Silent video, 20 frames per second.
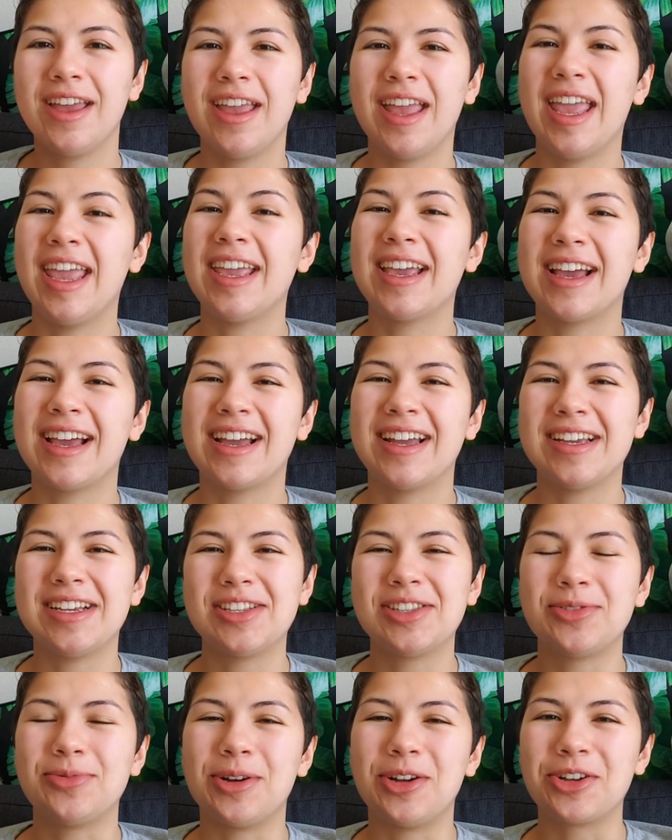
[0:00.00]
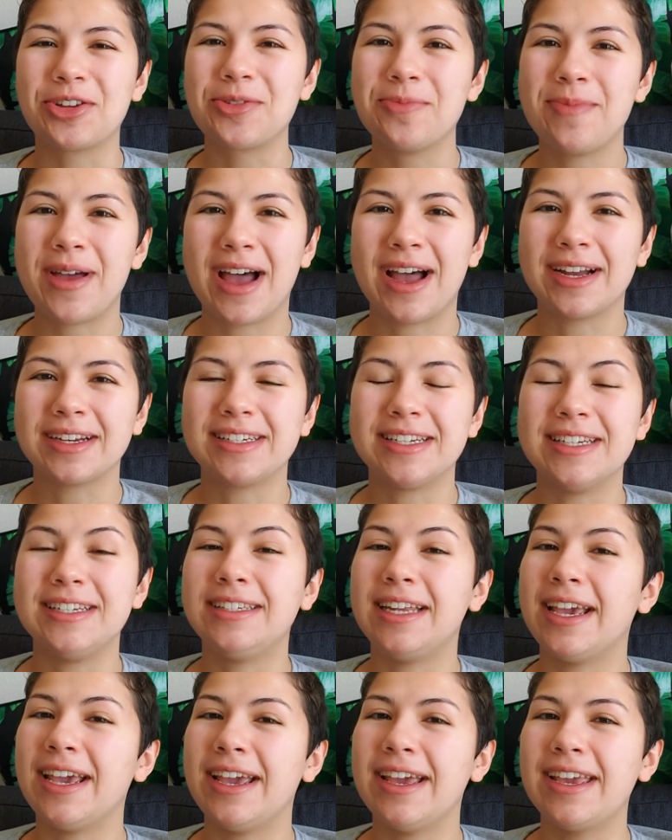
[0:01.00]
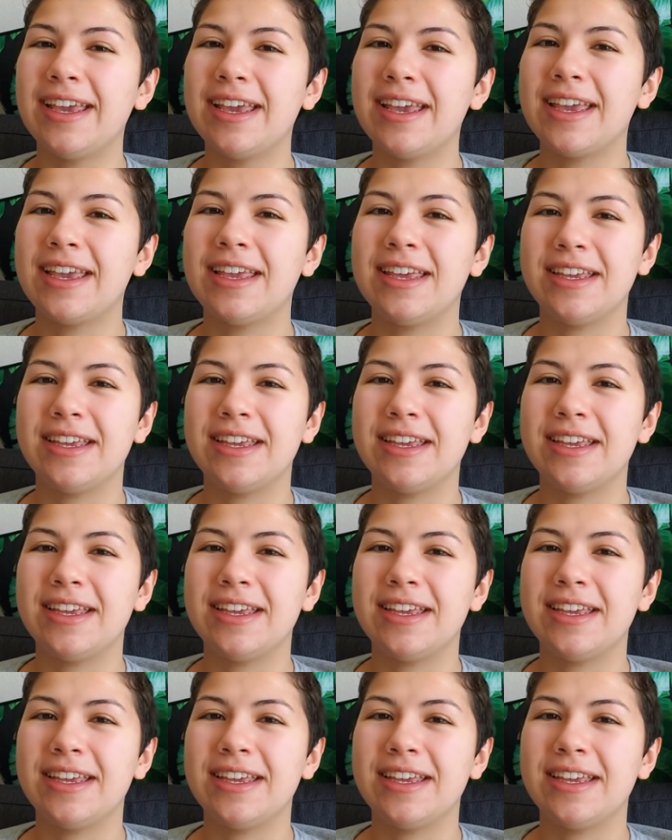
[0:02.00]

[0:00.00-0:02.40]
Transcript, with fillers: Hey guys, welcome back. Today